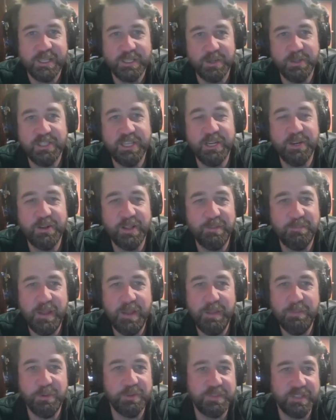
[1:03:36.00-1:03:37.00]
So generally,
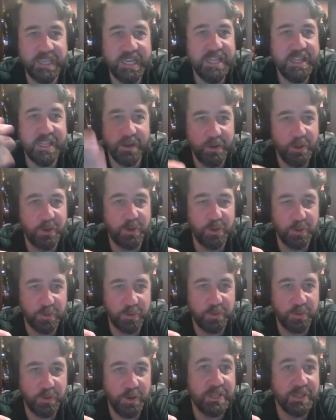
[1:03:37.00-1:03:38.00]
people have seen their local
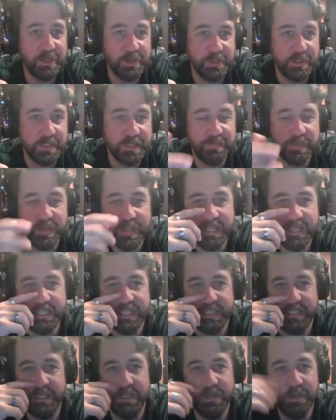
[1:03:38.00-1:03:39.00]
creatures it's
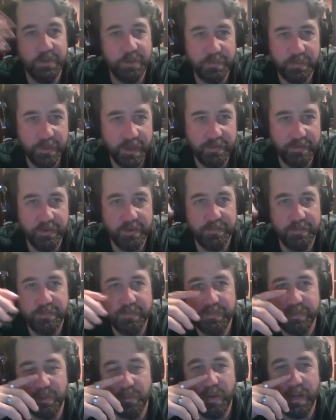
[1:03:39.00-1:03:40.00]
just you know whatever
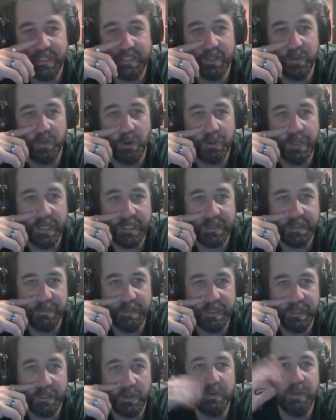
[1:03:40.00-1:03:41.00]
the rest of the world has to be
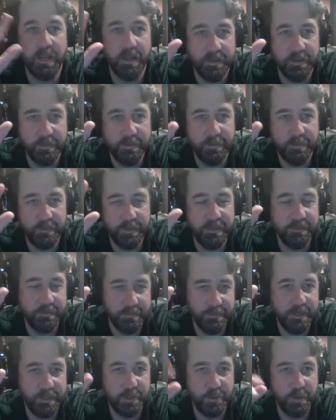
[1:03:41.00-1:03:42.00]
like okay we
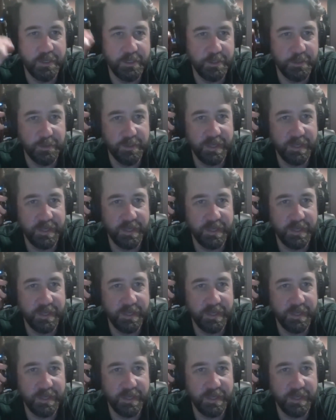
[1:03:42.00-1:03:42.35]
we agree to